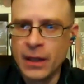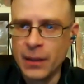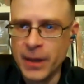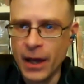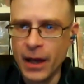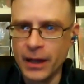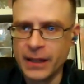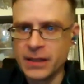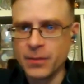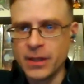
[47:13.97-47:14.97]
Let me
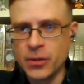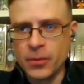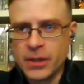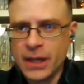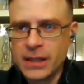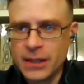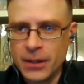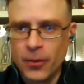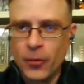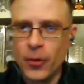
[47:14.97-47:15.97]
get some of these super chats in
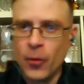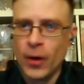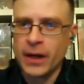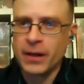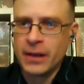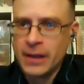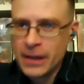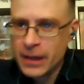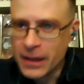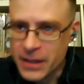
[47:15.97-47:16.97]
real quick,
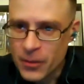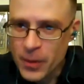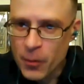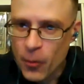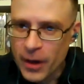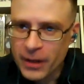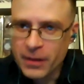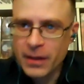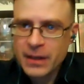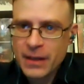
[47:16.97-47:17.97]
because I know people want to
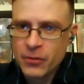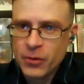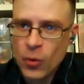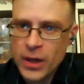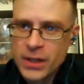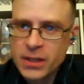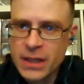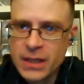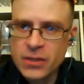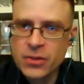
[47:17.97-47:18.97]
have their questions
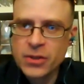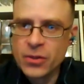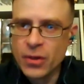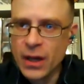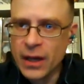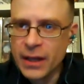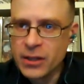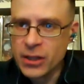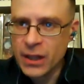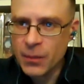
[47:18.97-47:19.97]
answered. So
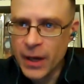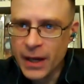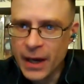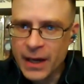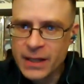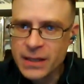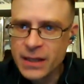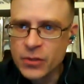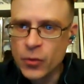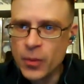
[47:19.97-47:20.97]
Ichihime90
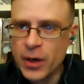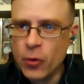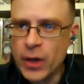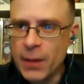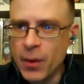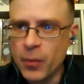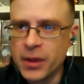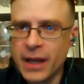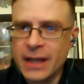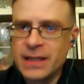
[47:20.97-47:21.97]
says, Reuben, who came up
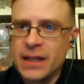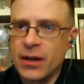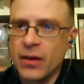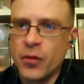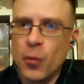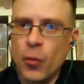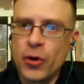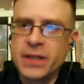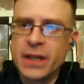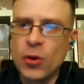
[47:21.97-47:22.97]
with the idea of the
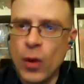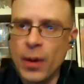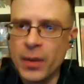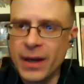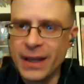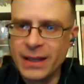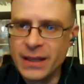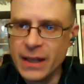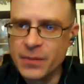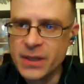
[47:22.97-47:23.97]
motorcycle weapon in
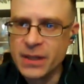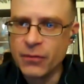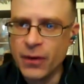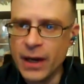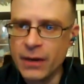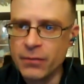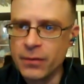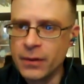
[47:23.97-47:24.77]
DMC5?